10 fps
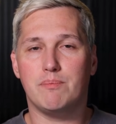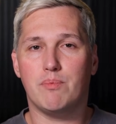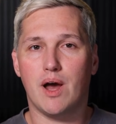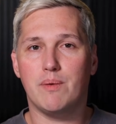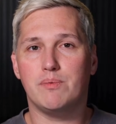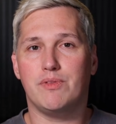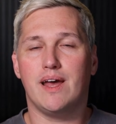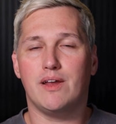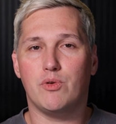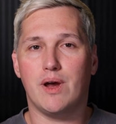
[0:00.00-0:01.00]
problems
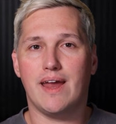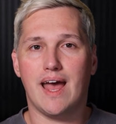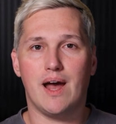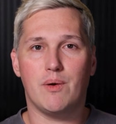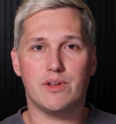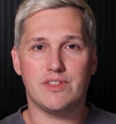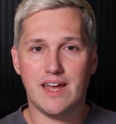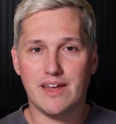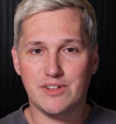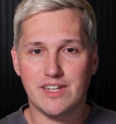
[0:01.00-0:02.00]
that drain hours
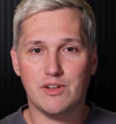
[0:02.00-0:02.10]
and leak